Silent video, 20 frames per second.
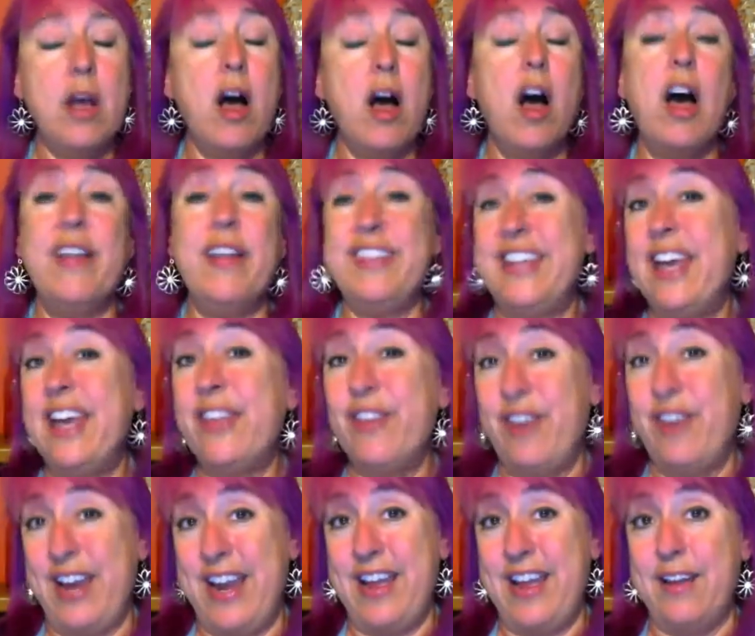On the other
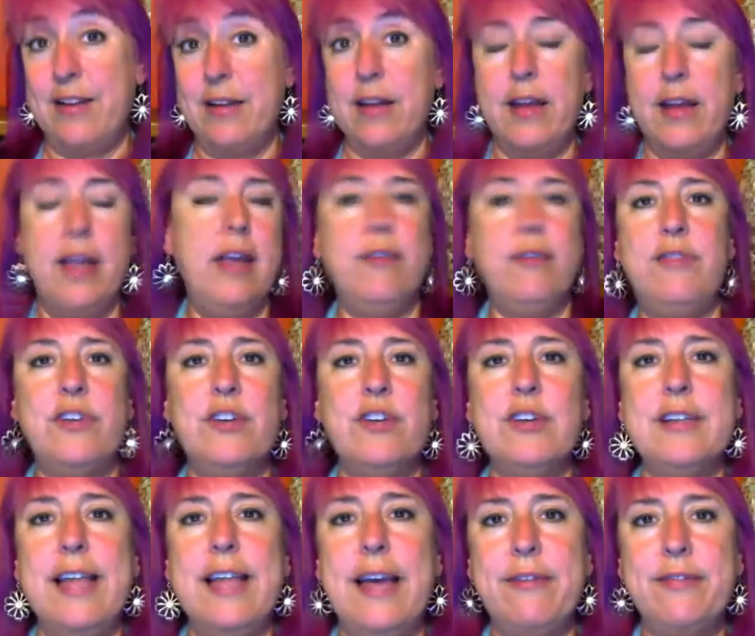hand, if you're
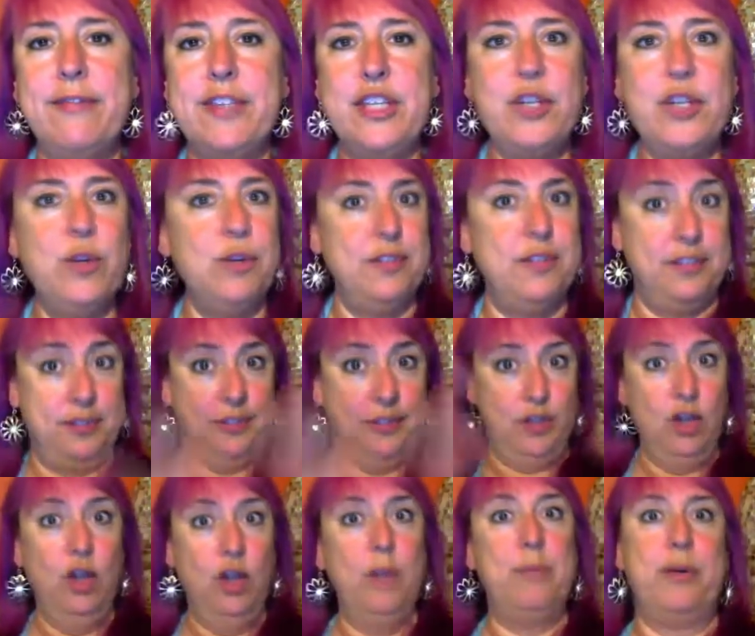a lefty who's
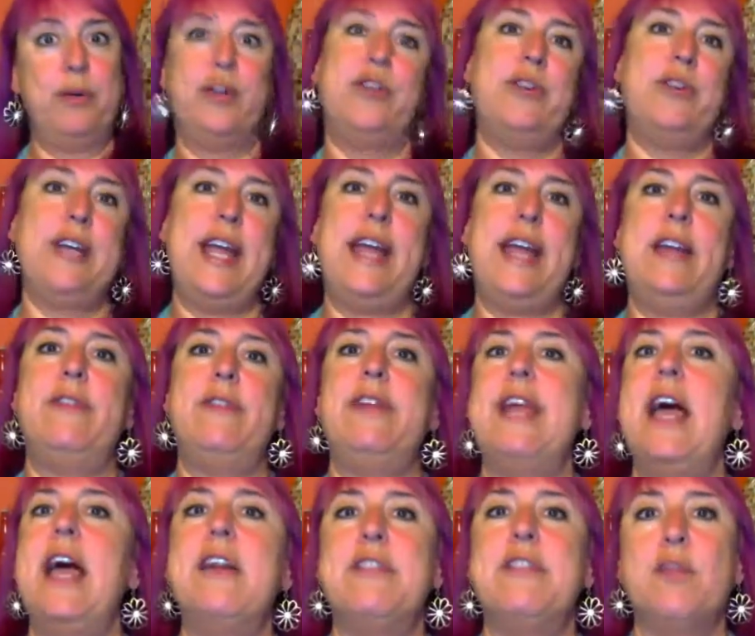super creative
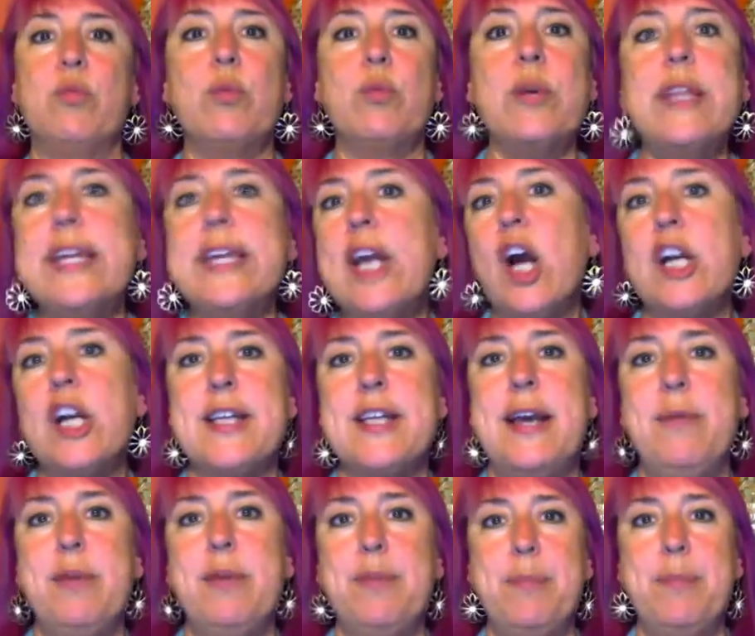and has a really hard
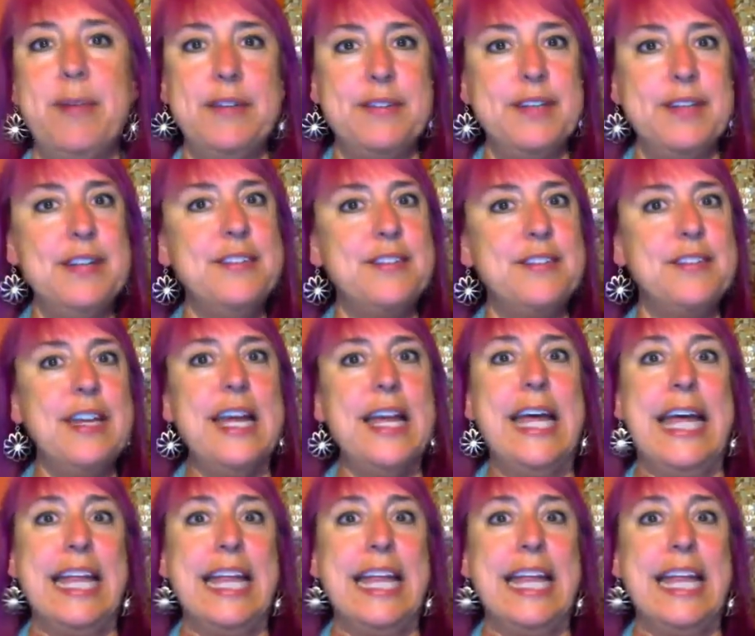time with business,